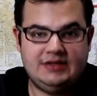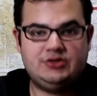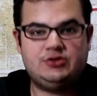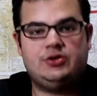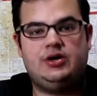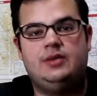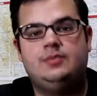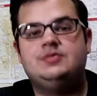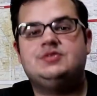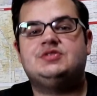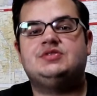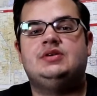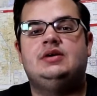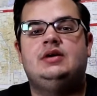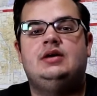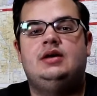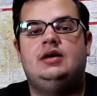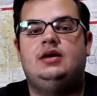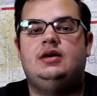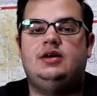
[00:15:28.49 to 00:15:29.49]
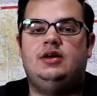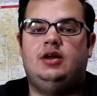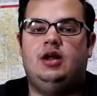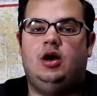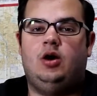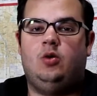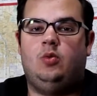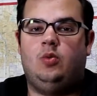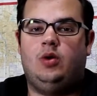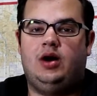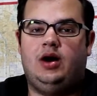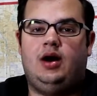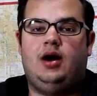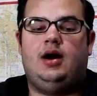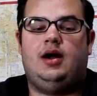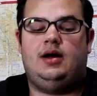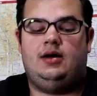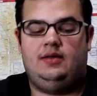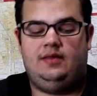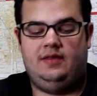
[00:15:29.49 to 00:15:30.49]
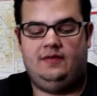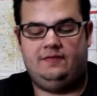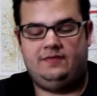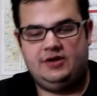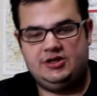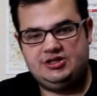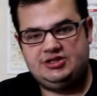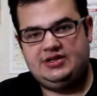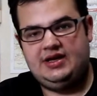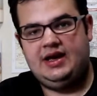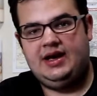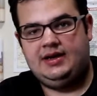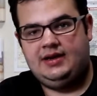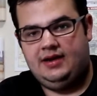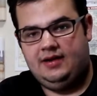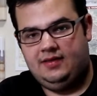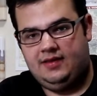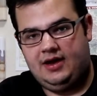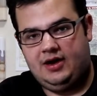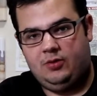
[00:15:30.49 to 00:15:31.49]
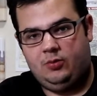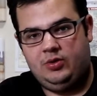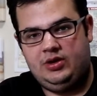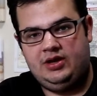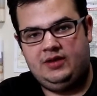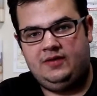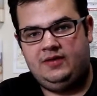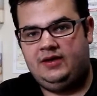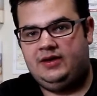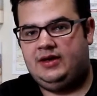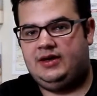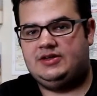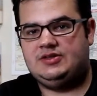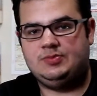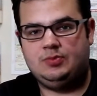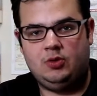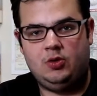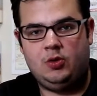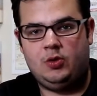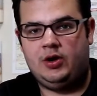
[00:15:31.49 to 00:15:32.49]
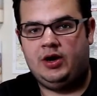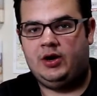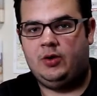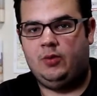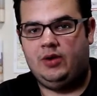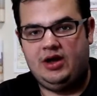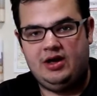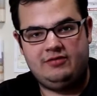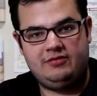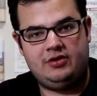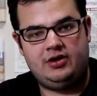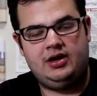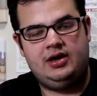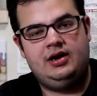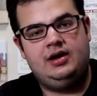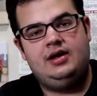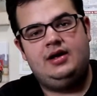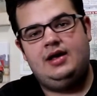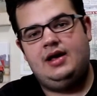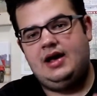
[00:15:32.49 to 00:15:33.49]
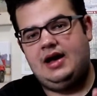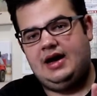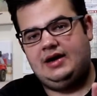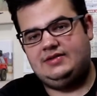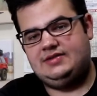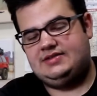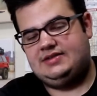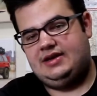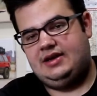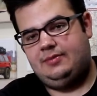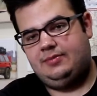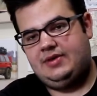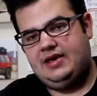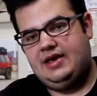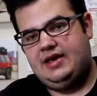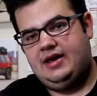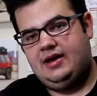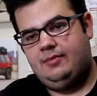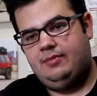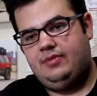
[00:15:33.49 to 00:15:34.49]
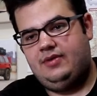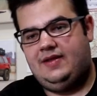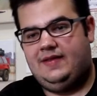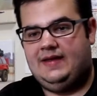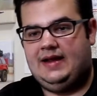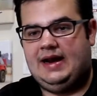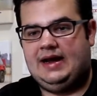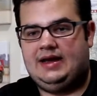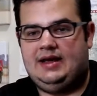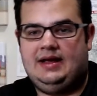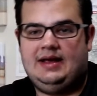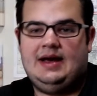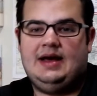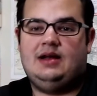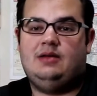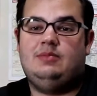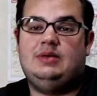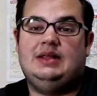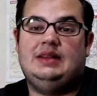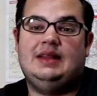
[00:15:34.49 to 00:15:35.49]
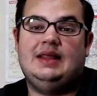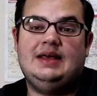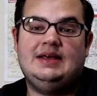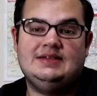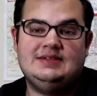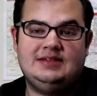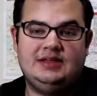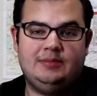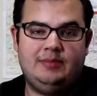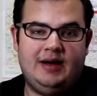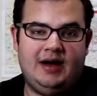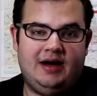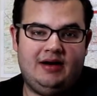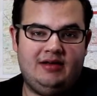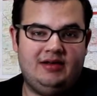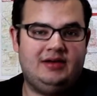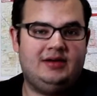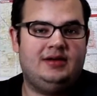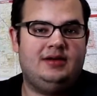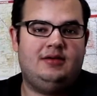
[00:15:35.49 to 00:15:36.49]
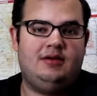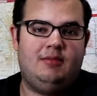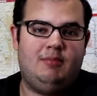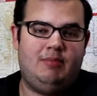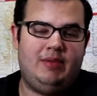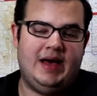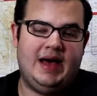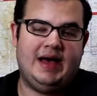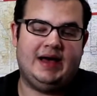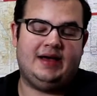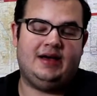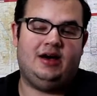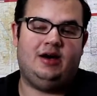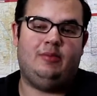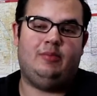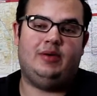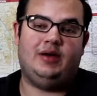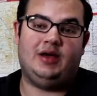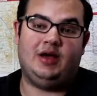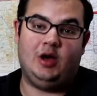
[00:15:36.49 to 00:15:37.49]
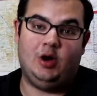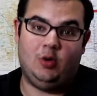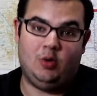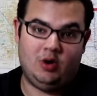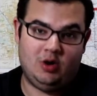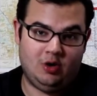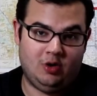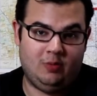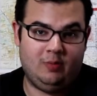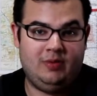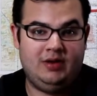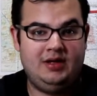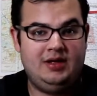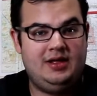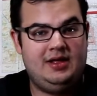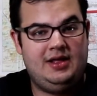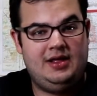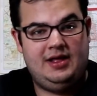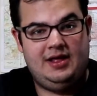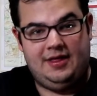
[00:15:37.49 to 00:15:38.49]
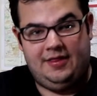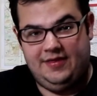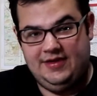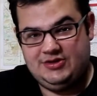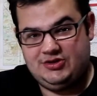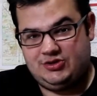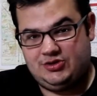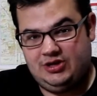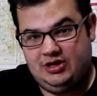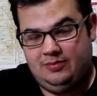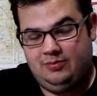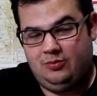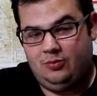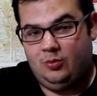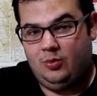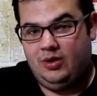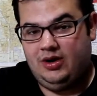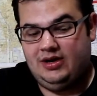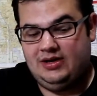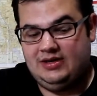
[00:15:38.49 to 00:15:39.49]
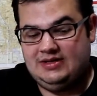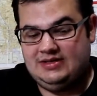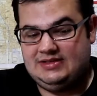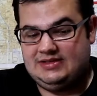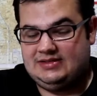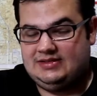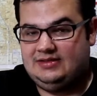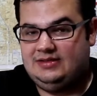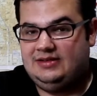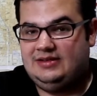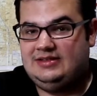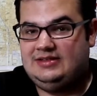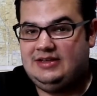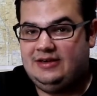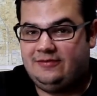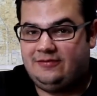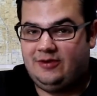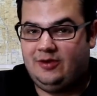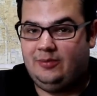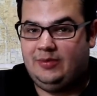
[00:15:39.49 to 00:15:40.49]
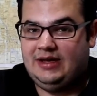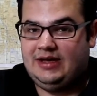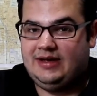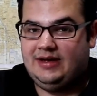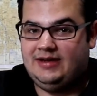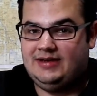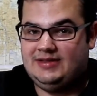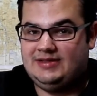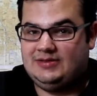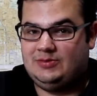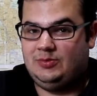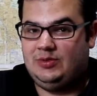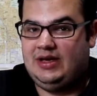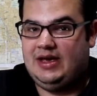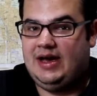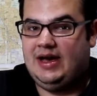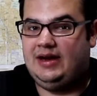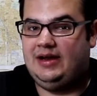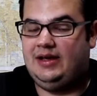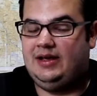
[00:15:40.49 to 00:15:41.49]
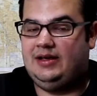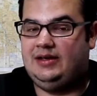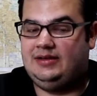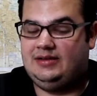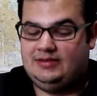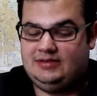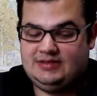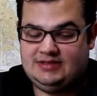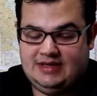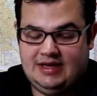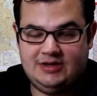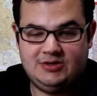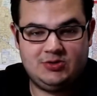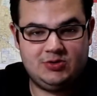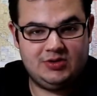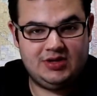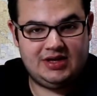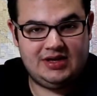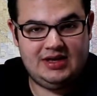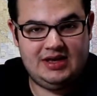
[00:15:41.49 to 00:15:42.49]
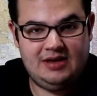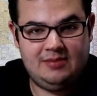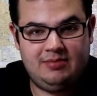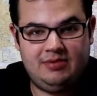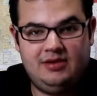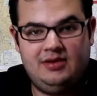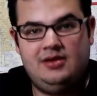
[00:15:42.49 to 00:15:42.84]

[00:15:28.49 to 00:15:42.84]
trips, where the first day I did a lot of wheeling, exploring, whatever. I'd set up camp and then I could kind of be lazy about it, pack up and go home. This trip was different because we had a schedule to keep.